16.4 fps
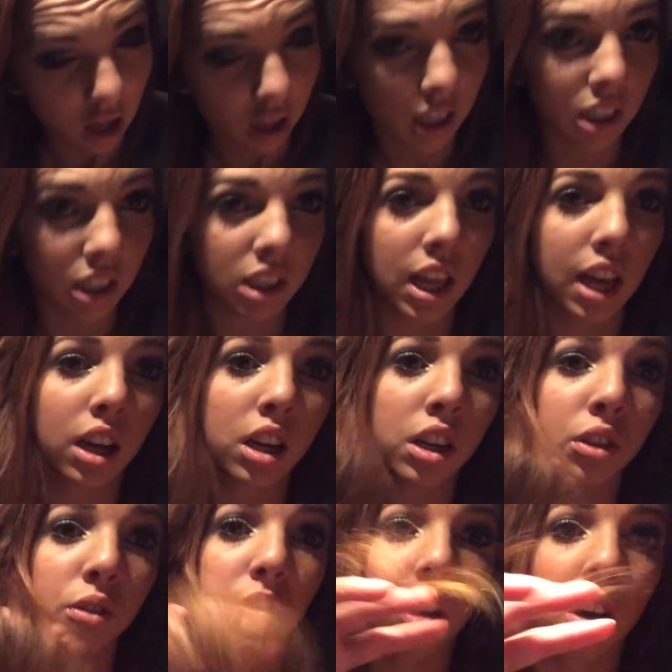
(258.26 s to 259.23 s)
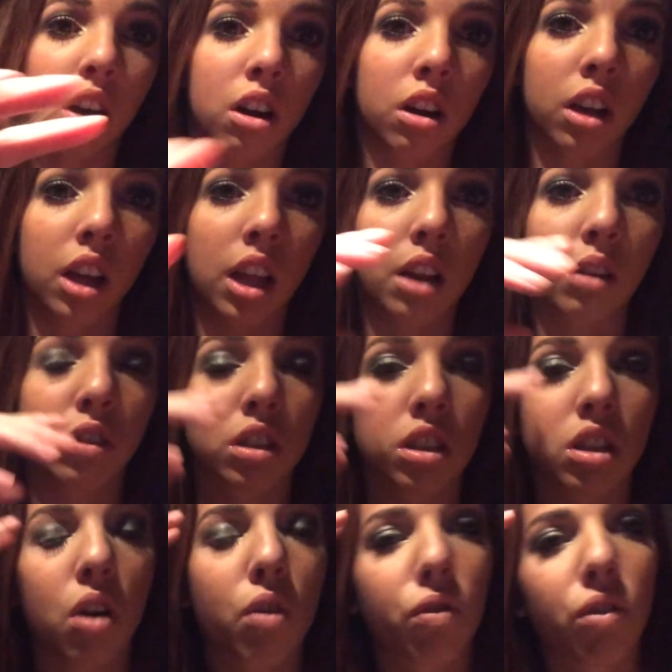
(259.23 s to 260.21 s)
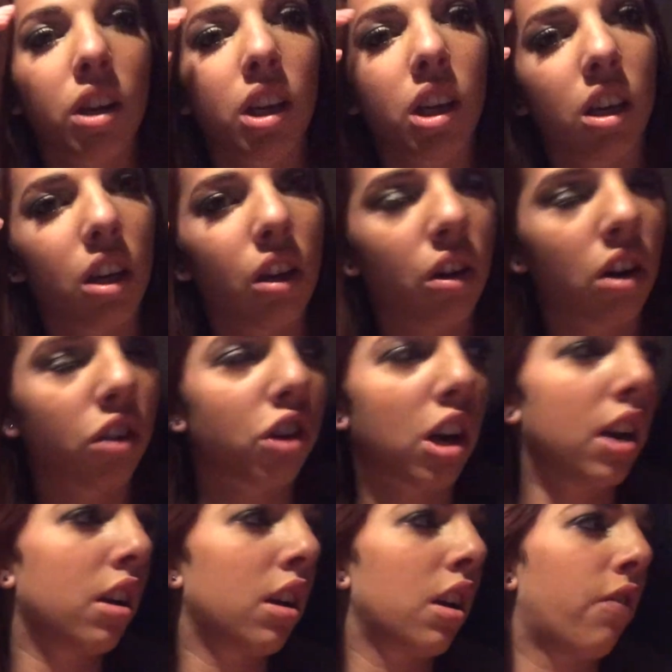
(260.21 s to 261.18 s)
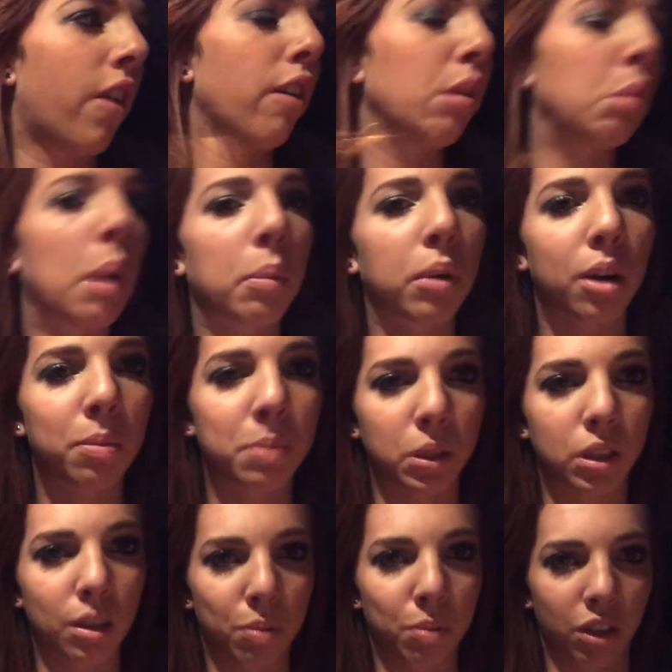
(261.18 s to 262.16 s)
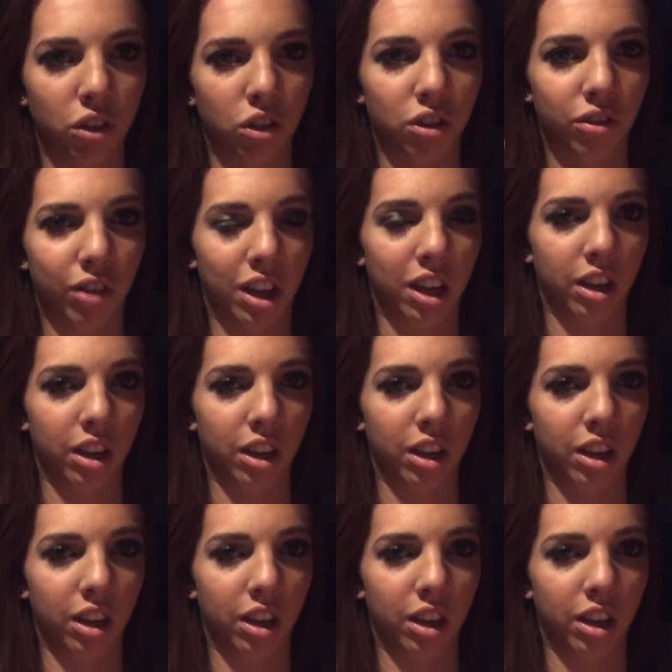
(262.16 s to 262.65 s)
because they got a new dog and it was so freaking cute. If I remember, I'll post a picture right